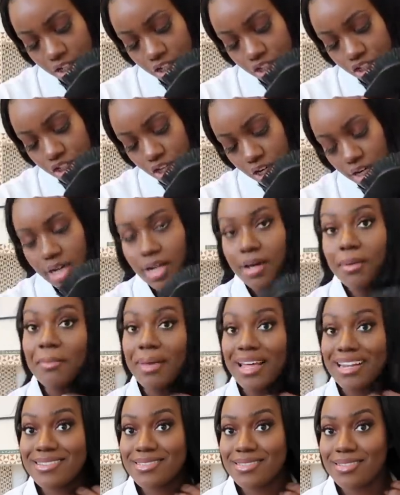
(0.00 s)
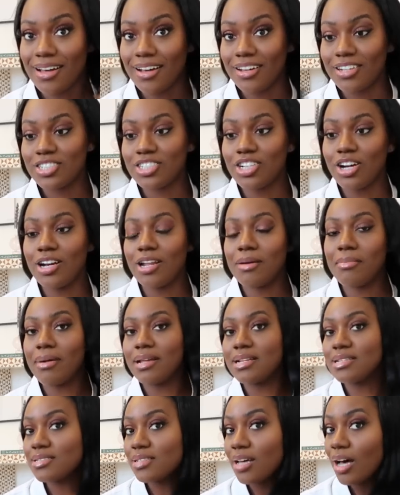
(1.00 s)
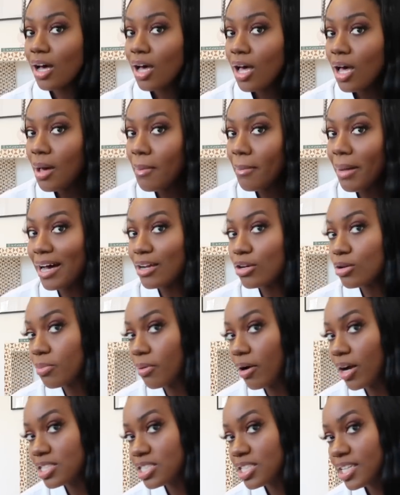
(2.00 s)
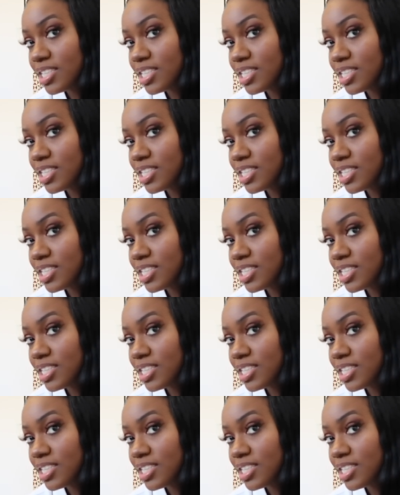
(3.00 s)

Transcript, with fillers: Charlotte Mensah. Charlotte Mensah paddle brush.